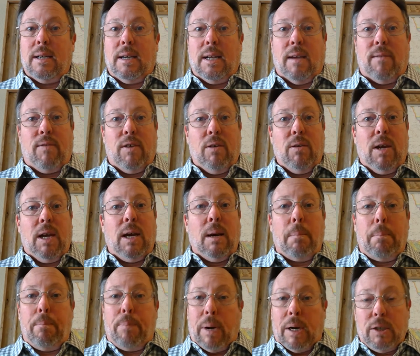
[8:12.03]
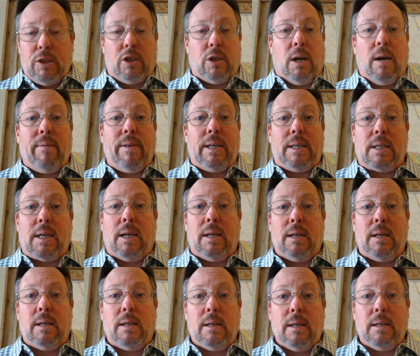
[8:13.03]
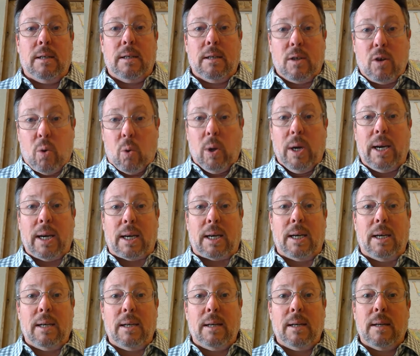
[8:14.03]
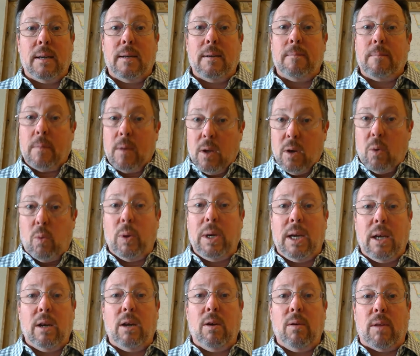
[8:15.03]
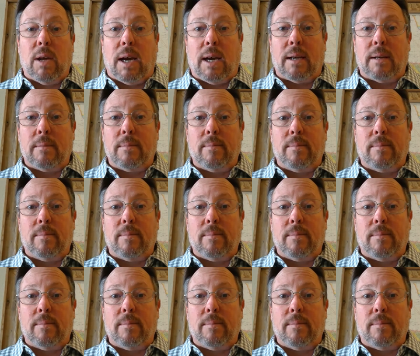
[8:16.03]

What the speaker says: If you need a bunch of it quick, we can do that.